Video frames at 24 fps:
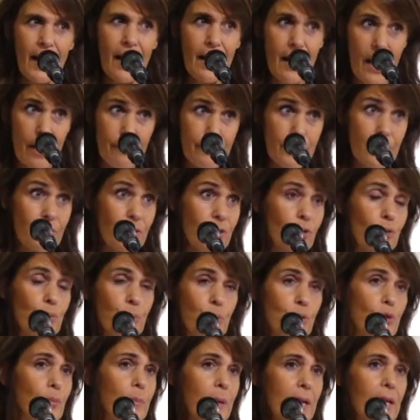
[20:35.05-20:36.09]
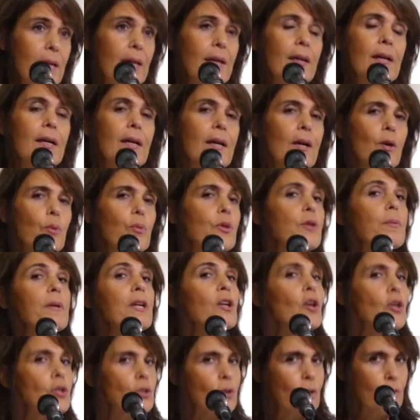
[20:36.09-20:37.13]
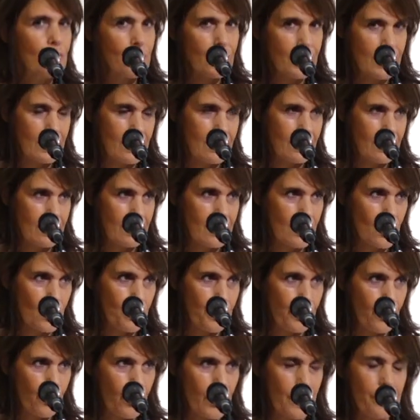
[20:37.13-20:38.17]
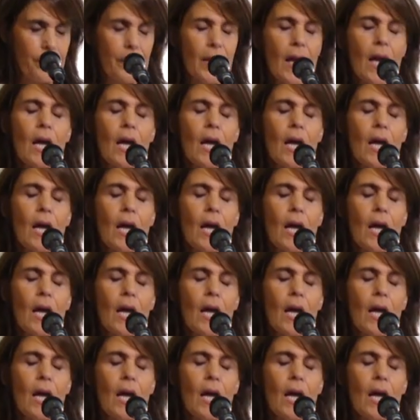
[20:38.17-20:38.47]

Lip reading: levels would be not considered as poor.